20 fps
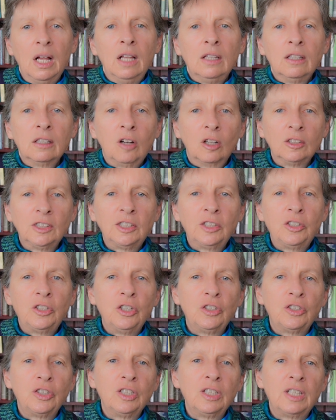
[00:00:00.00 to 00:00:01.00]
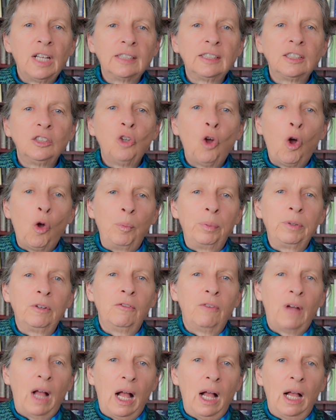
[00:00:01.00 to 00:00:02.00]
the Constitution does not
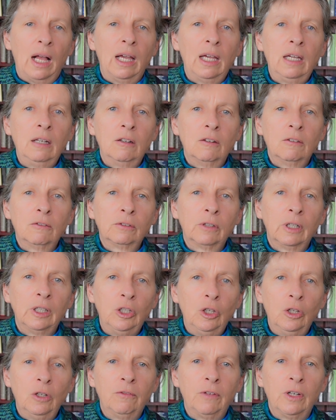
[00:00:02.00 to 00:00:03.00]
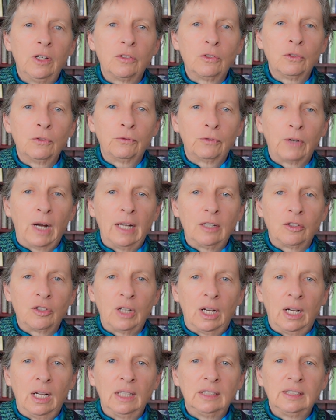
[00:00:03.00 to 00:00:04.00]
provide for a universal
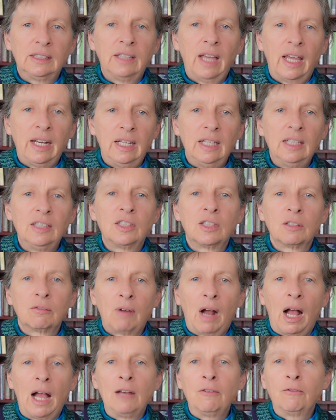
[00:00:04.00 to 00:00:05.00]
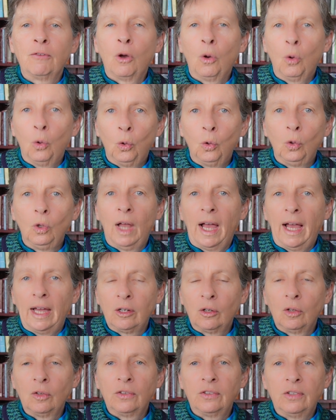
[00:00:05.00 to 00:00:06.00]
franchise, that is, the right for all
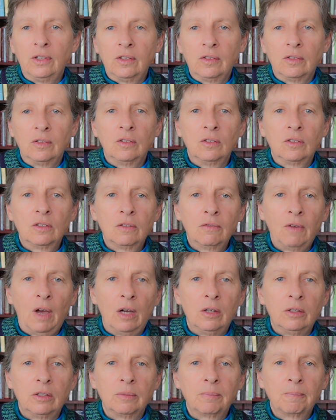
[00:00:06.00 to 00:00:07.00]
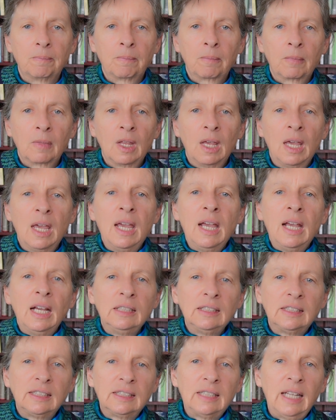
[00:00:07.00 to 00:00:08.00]
adult citizens to vote.
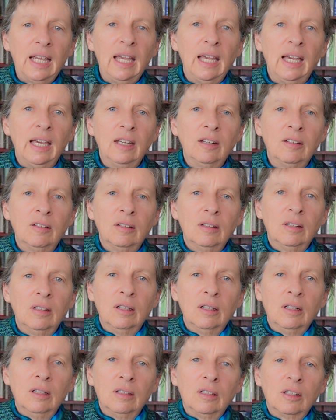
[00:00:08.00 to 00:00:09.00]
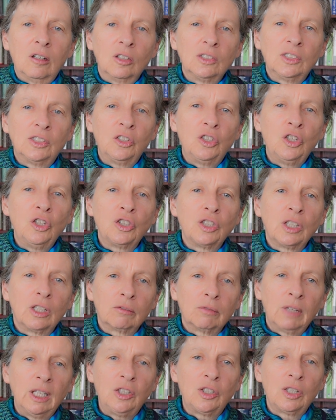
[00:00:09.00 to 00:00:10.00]
Instead, the Constitution
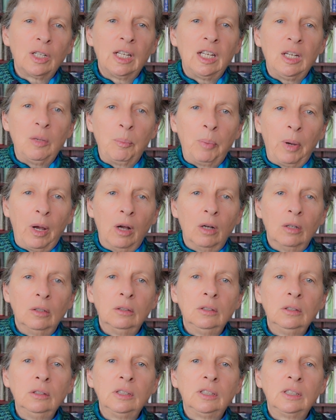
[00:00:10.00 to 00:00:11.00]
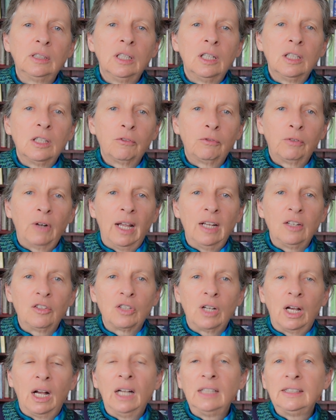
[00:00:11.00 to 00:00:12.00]
originally imposed the
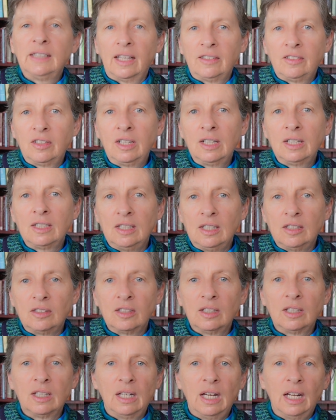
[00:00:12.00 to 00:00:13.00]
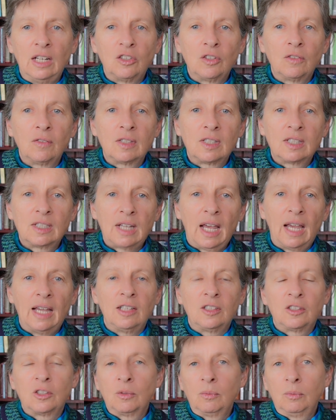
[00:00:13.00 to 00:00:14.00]
franchise as it existed in each of the
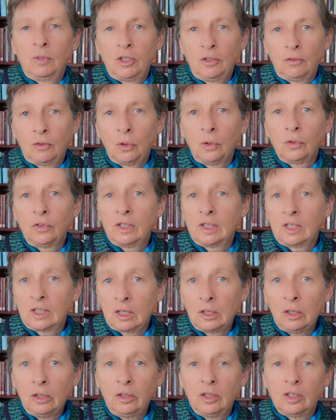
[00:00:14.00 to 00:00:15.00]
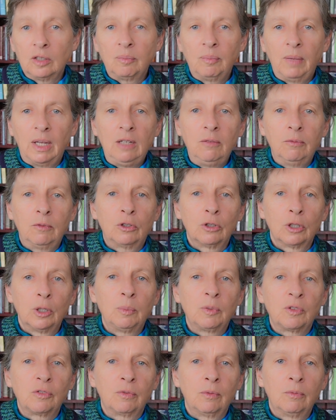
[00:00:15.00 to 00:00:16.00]
states, which of course excluded many
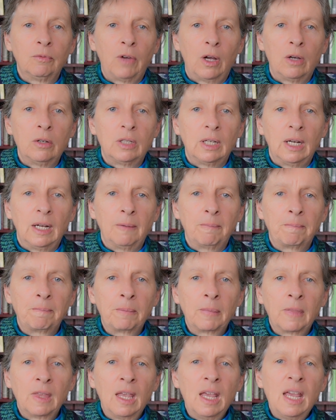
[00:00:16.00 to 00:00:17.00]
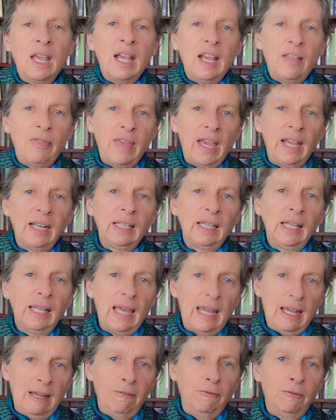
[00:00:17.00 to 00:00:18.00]
groups from voting. It then
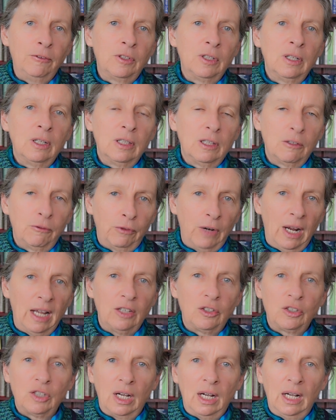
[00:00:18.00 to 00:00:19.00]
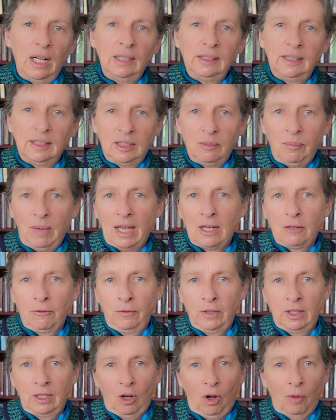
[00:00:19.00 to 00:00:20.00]
left the franchise as a matter
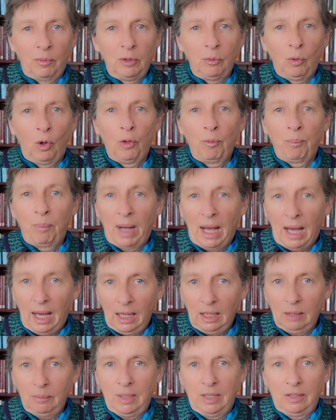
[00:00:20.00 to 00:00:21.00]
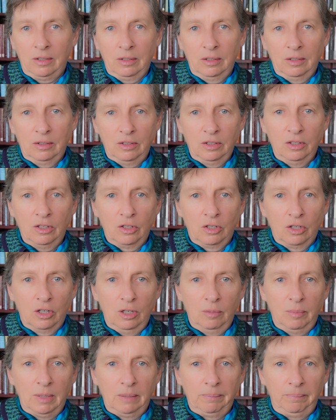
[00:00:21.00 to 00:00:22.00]
for the Commonwealth Parliament to
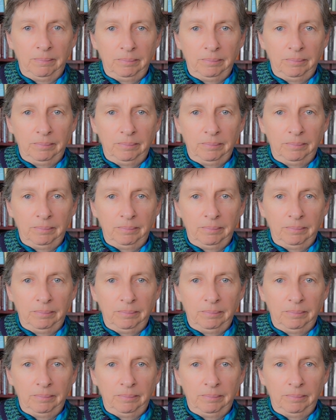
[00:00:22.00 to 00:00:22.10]
determine.